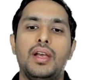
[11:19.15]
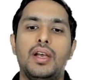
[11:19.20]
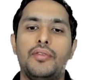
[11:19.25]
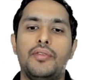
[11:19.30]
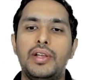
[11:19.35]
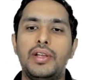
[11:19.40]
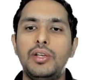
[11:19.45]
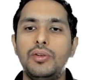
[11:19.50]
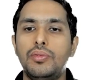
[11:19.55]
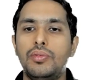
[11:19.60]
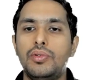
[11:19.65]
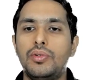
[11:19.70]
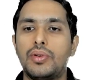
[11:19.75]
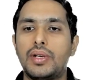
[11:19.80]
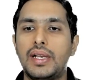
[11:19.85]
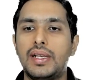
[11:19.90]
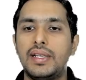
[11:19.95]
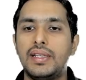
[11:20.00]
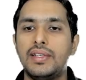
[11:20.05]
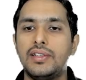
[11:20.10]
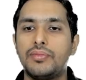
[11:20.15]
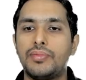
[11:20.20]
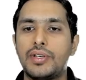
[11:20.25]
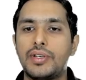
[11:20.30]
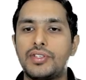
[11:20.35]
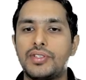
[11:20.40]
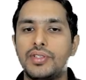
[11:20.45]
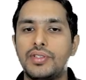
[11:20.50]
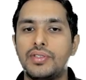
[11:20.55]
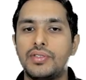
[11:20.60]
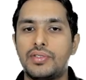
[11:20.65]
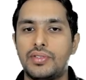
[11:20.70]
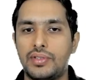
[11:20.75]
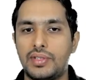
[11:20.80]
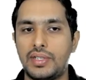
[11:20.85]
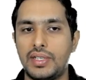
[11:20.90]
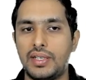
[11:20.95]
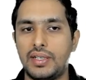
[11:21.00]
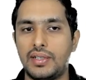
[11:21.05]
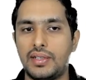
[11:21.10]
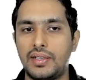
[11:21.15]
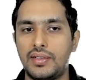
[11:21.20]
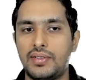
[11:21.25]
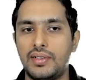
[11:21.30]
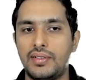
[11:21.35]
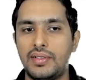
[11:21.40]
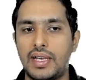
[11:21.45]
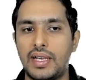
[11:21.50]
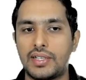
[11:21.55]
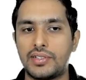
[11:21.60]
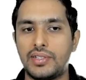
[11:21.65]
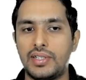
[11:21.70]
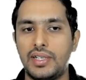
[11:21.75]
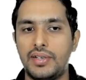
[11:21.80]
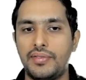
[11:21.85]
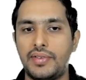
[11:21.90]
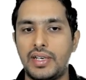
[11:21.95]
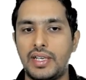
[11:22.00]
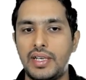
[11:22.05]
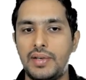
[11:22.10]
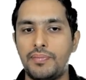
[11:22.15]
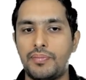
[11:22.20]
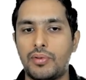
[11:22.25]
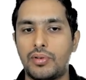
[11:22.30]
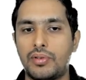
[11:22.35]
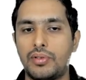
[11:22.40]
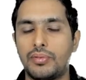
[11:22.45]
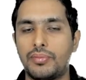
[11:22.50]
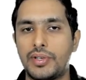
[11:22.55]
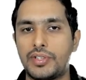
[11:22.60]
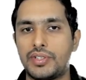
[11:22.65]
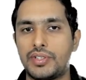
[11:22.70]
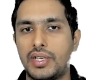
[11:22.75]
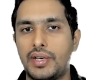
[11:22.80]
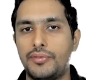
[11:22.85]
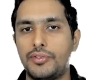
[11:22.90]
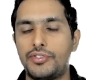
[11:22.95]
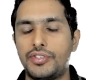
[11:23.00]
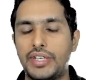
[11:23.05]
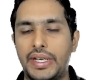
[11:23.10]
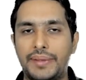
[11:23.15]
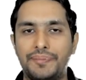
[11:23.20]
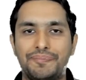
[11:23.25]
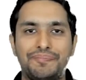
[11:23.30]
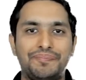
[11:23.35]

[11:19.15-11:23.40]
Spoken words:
When you look at these questions, this is actually a very important question, I would say.